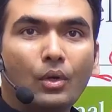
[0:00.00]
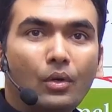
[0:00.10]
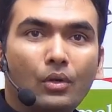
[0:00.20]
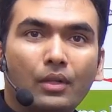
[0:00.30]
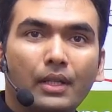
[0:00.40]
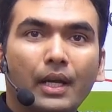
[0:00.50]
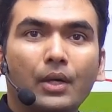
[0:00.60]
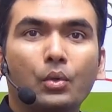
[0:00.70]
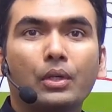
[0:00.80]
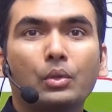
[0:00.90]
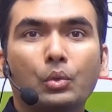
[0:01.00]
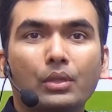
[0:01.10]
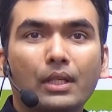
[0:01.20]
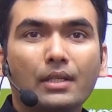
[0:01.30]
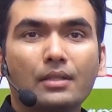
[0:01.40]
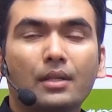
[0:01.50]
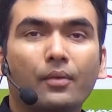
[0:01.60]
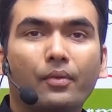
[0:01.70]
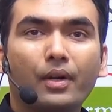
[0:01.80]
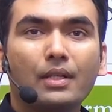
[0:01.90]
So they are doing two things.
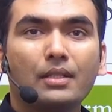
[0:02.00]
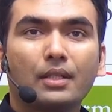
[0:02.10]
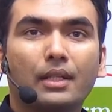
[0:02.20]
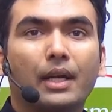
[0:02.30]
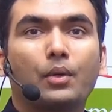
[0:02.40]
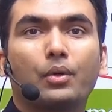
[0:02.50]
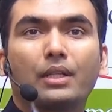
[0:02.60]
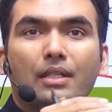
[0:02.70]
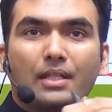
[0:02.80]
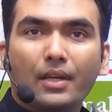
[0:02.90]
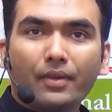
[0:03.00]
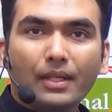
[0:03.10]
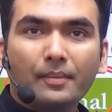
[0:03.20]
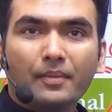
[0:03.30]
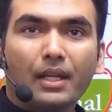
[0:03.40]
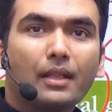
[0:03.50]
First, they are doing the saving,